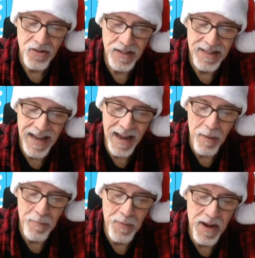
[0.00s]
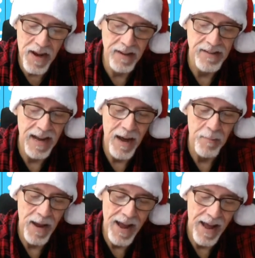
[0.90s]
he's got a big top
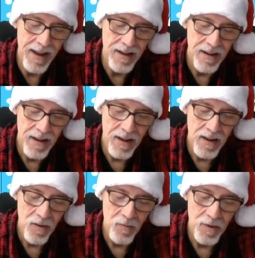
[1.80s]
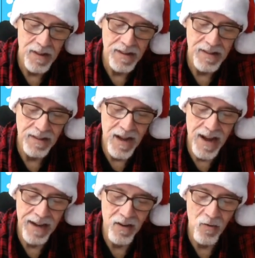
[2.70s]
hat with his
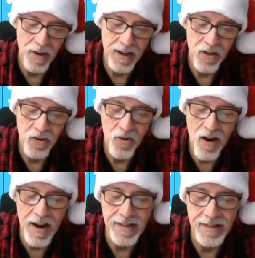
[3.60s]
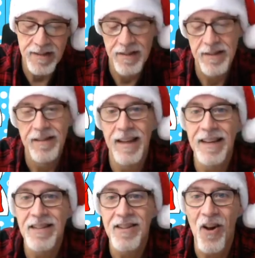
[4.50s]
line going across,
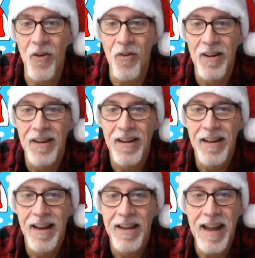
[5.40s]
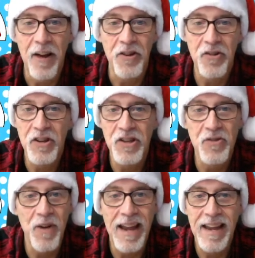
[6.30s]
like so. Now, you could
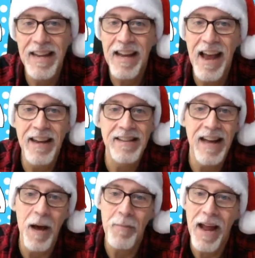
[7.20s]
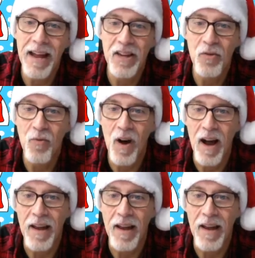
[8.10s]
do any kind of top hat you want.